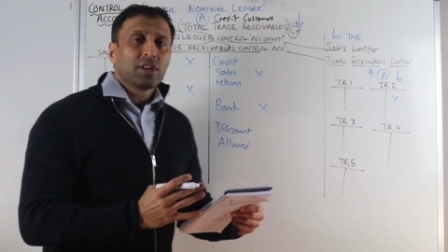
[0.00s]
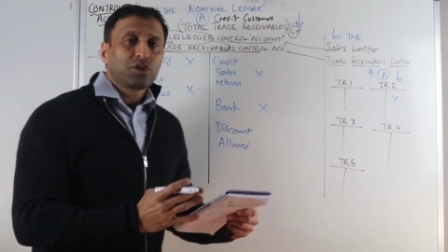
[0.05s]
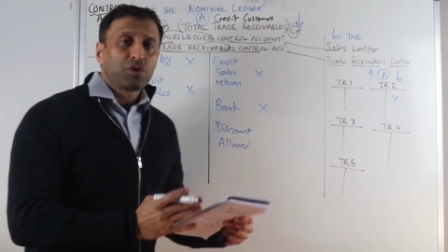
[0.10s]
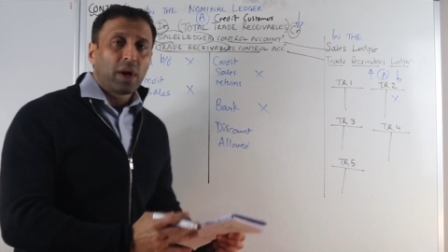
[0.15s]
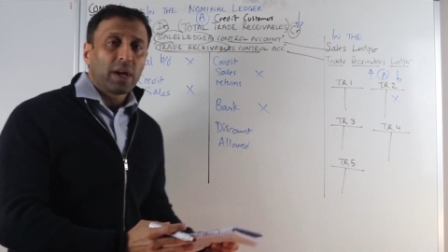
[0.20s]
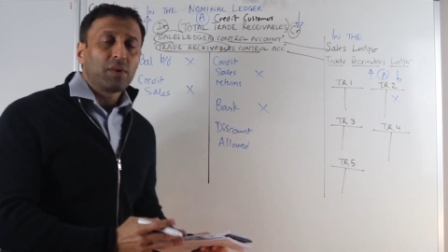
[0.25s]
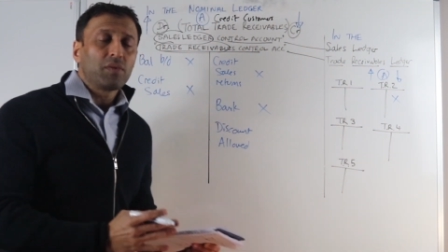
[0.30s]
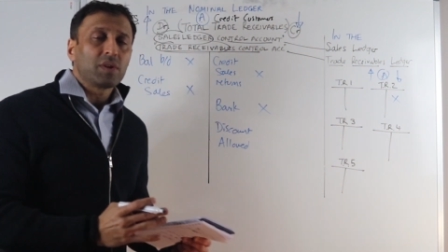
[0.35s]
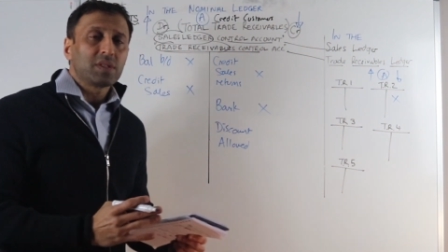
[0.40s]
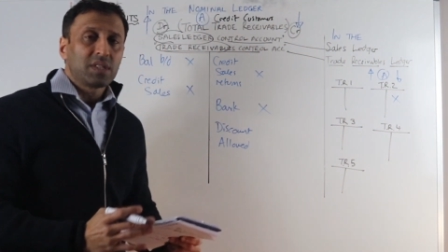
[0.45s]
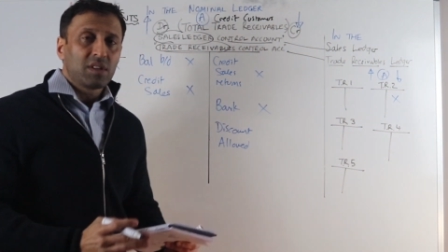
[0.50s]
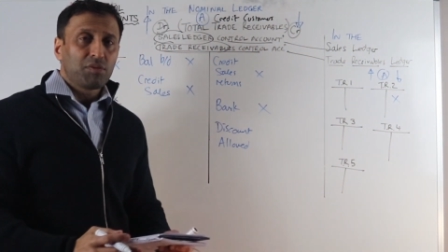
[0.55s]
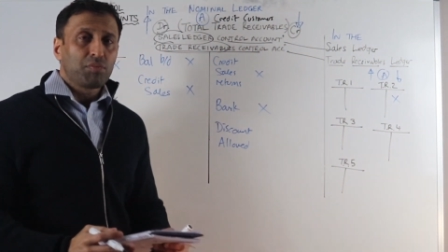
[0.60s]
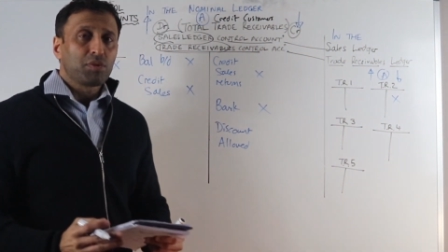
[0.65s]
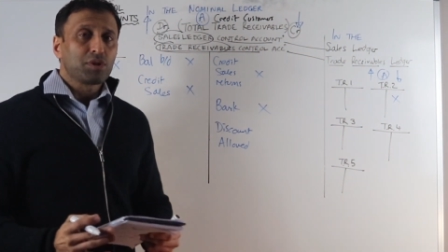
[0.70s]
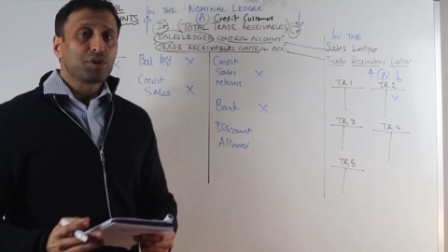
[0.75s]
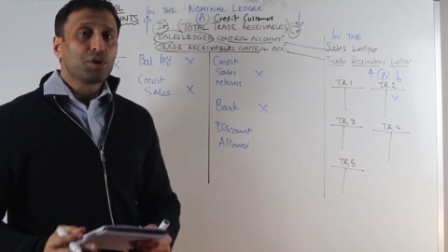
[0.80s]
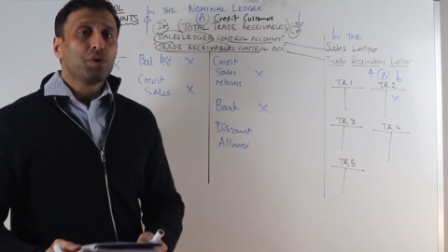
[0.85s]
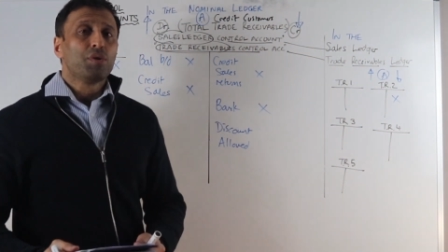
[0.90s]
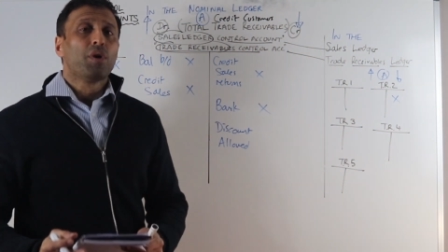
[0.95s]
trade
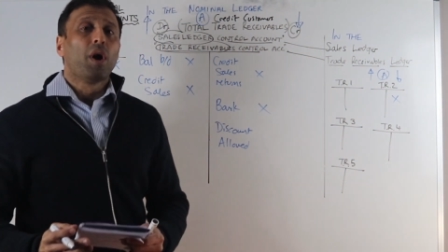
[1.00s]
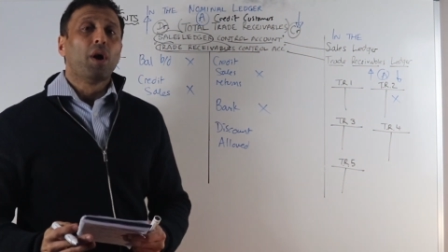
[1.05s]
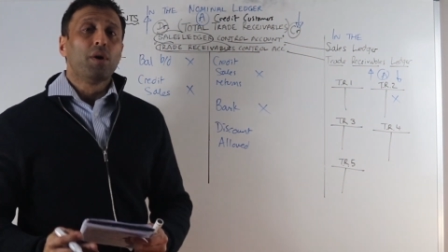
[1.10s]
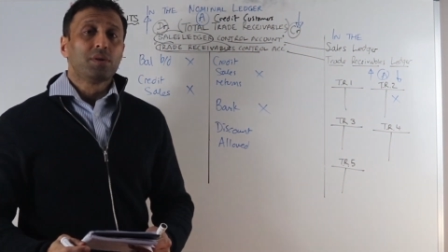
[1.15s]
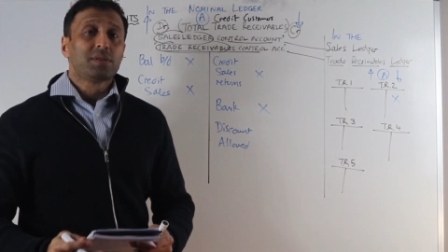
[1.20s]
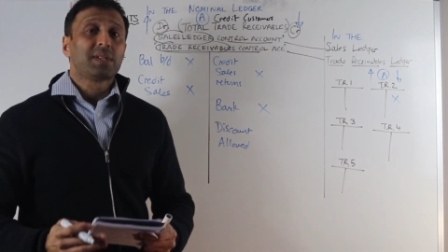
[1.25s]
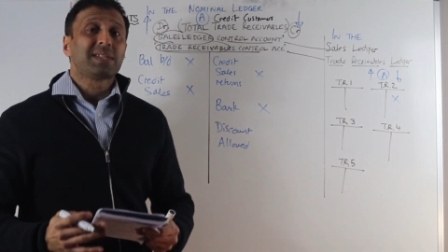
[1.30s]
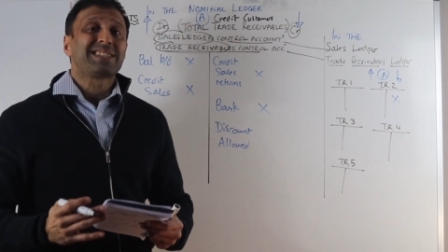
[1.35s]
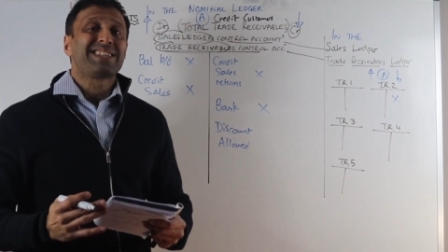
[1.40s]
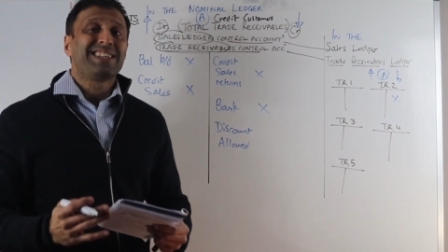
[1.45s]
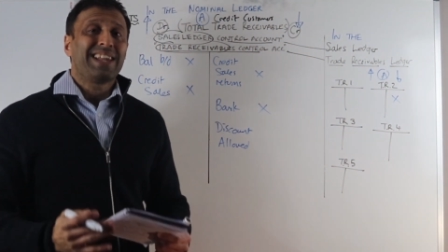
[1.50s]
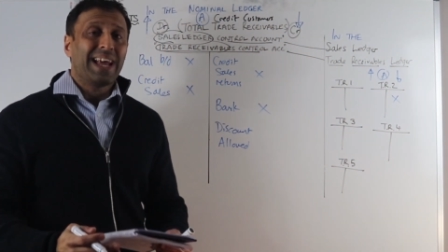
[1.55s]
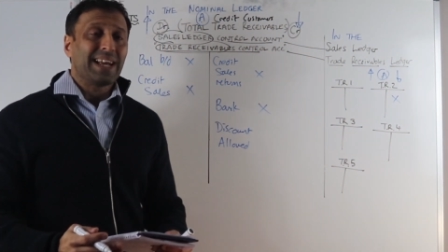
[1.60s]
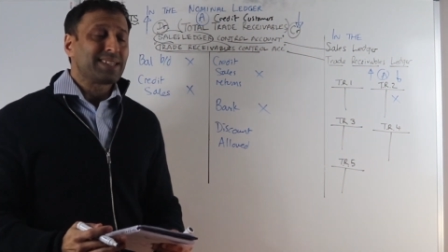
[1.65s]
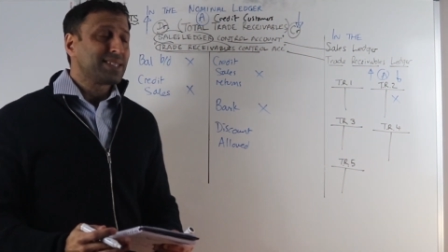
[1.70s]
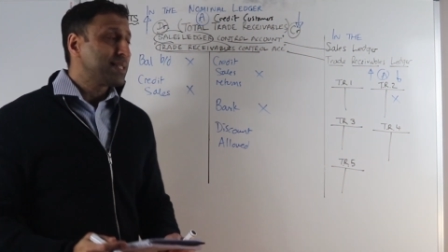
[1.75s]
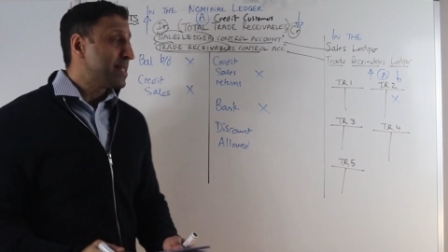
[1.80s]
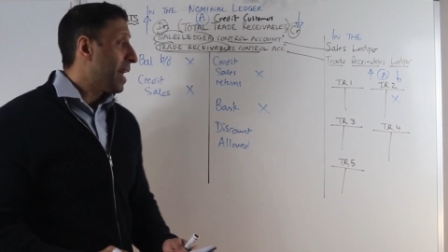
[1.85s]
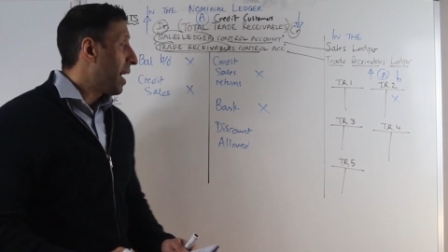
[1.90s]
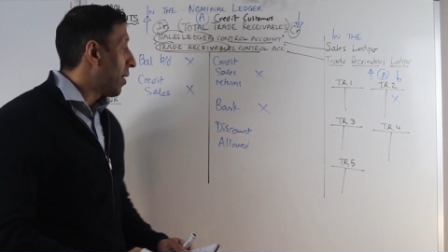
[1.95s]
receivable 2 owes us
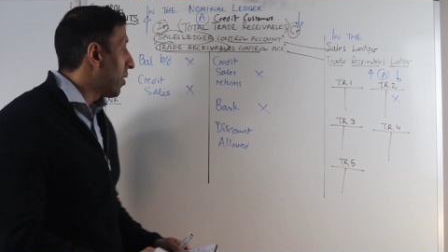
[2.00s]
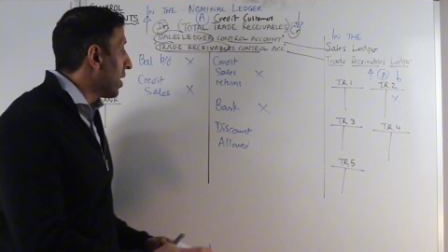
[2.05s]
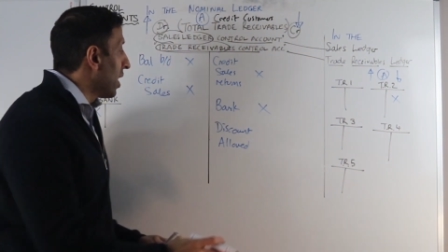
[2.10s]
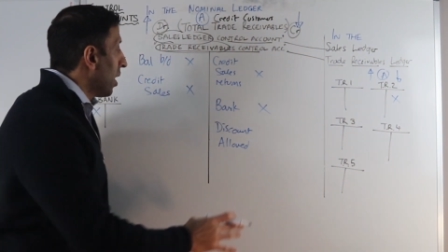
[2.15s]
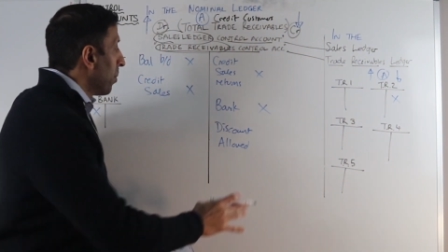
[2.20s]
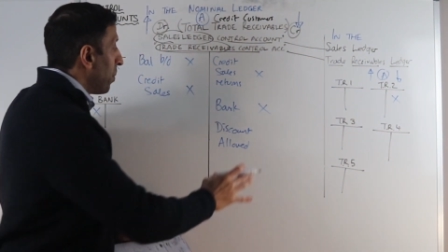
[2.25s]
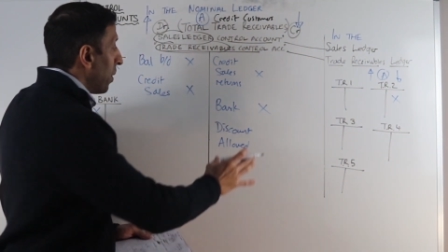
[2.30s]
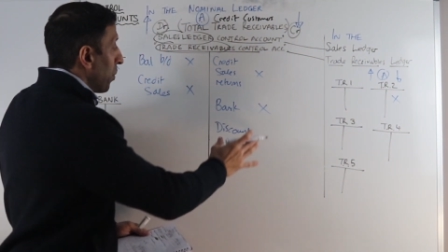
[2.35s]
less now.